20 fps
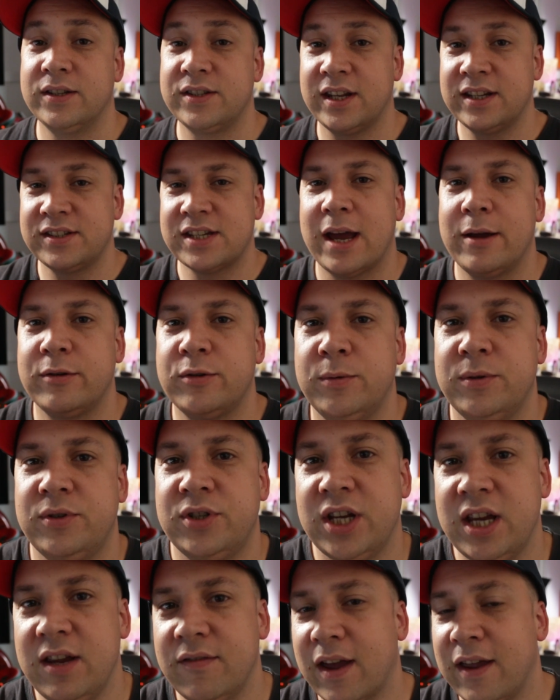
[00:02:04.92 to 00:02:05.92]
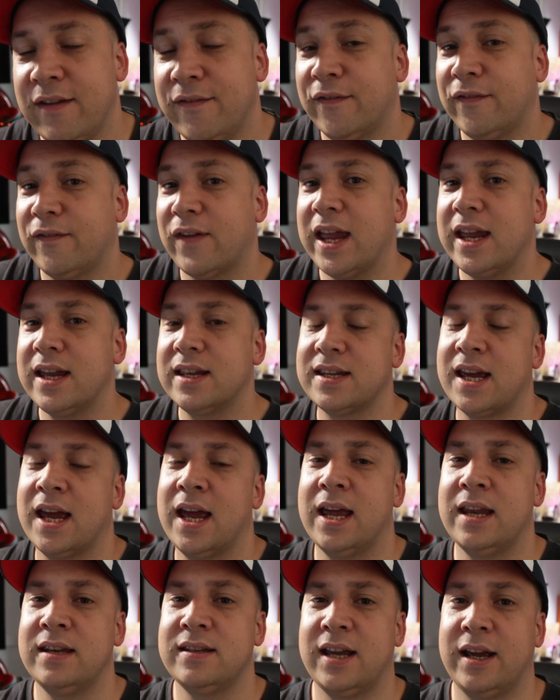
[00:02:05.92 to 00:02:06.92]
So that's how to achieve a faked
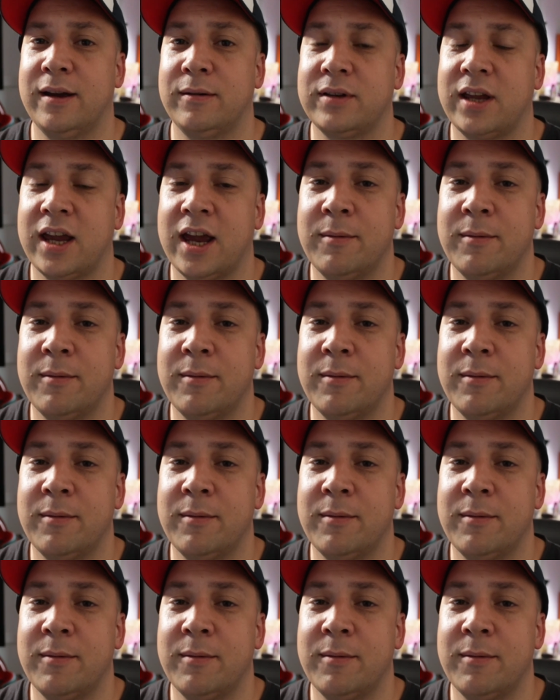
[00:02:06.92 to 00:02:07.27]
handheld